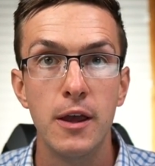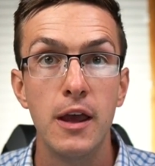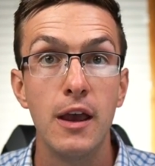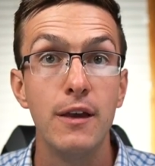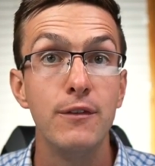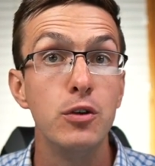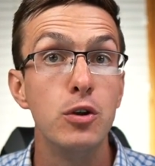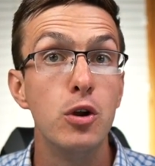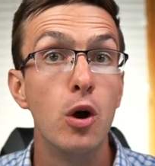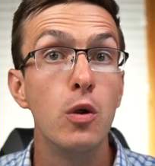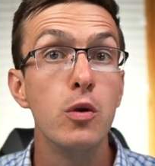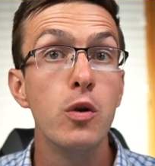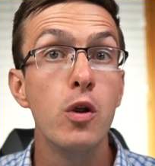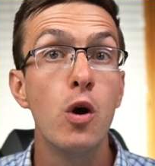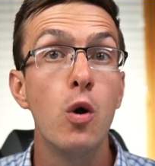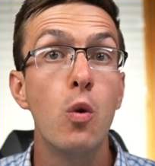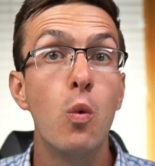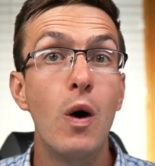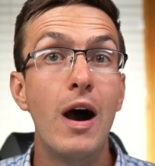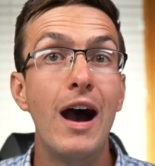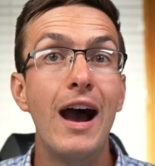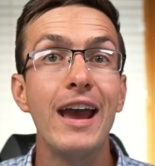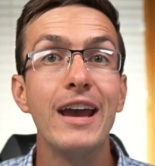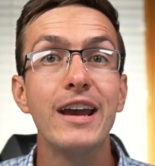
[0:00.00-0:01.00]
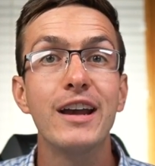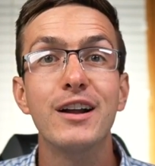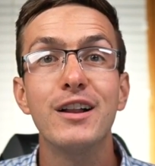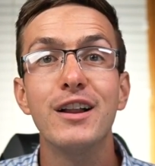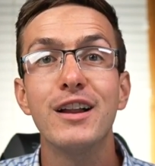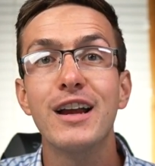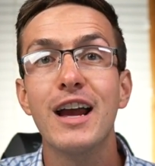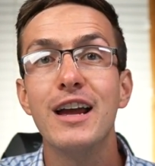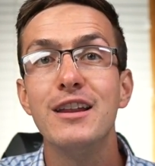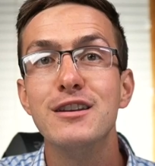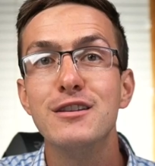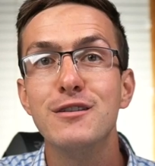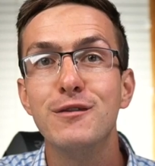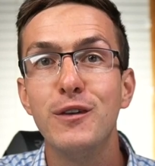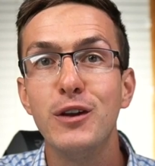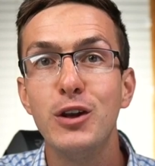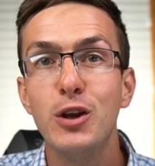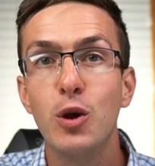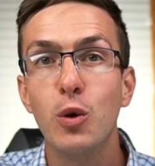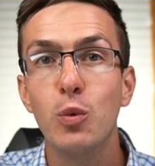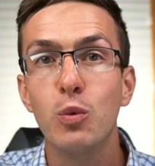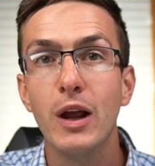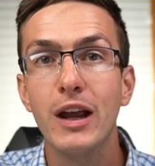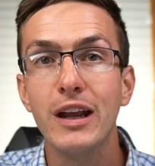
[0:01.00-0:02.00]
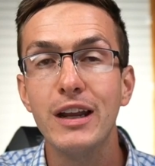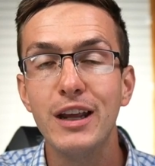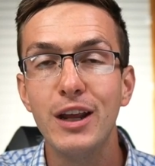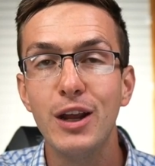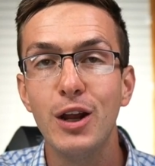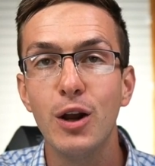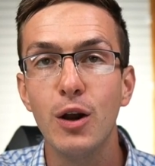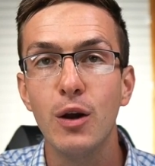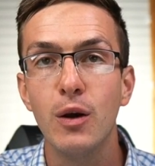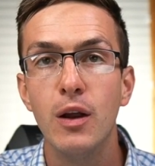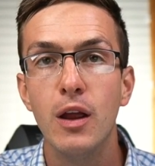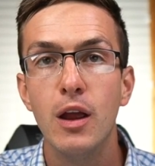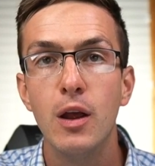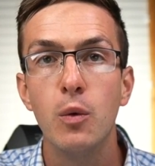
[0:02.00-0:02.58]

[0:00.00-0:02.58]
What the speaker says: If you don't know why, click on this video right here